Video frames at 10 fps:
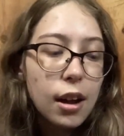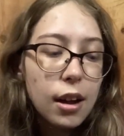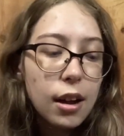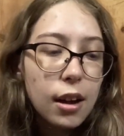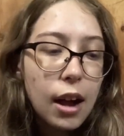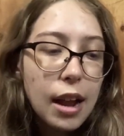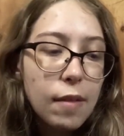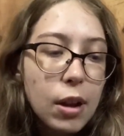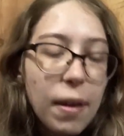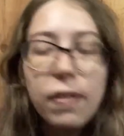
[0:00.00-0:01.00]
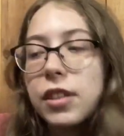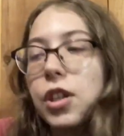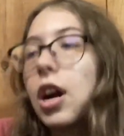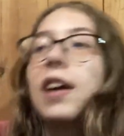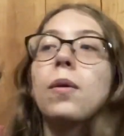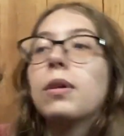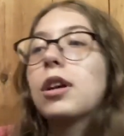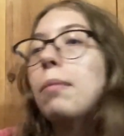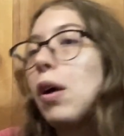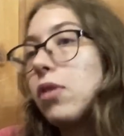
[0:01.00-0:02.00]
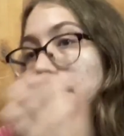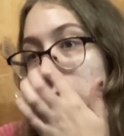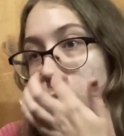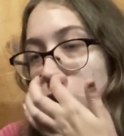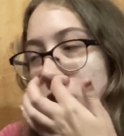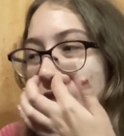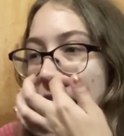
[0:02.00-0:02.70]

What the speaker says: And every time I visit her, I always come back with a bunch of books.